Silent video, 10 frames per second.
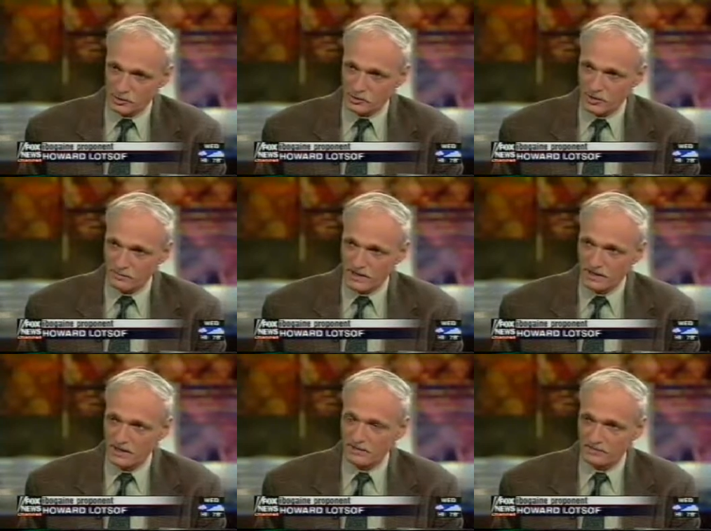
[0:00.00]
to
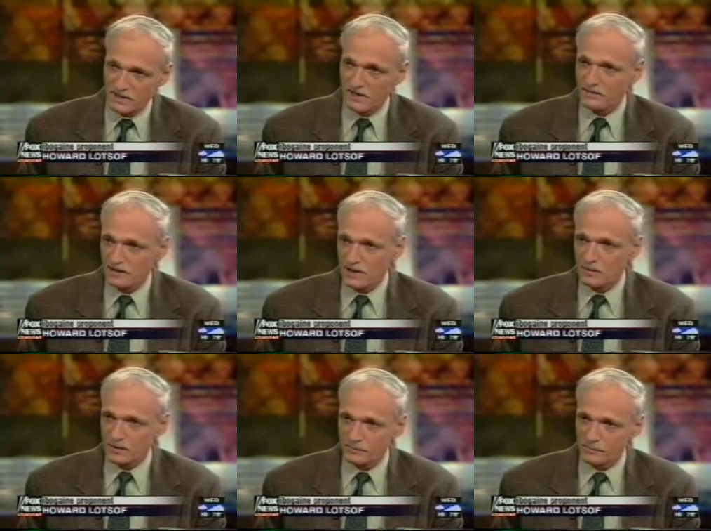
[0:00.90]
determine if the
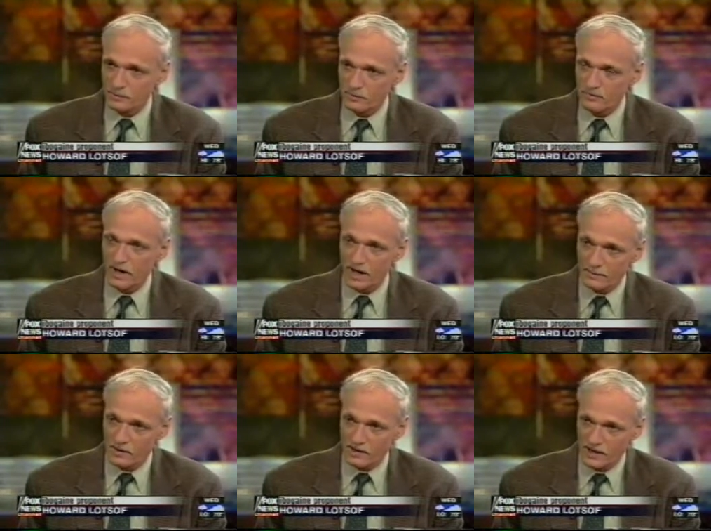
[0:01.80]
FDA will approve
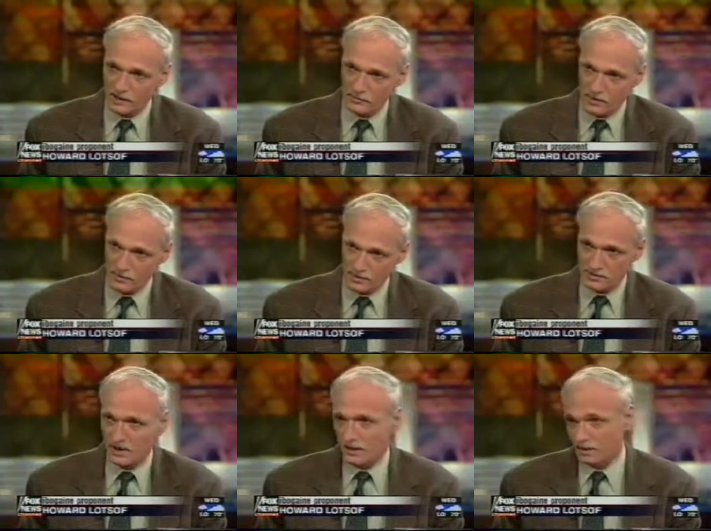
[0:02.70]
Ibogaine, a drug which
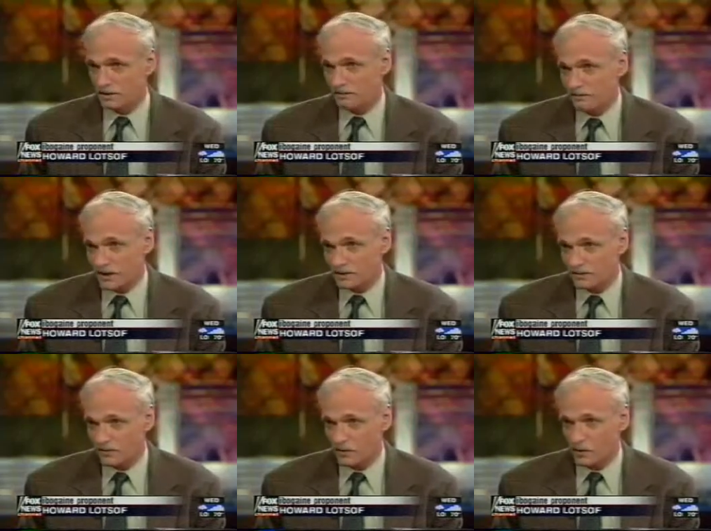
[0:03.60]
is not only
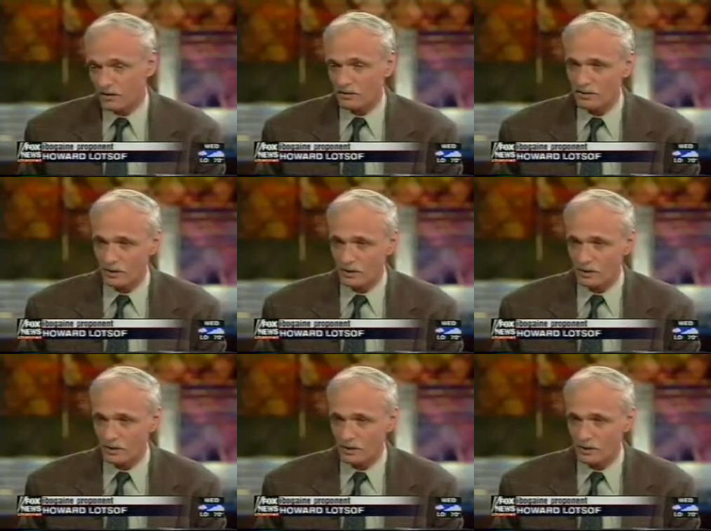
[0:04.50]
effective for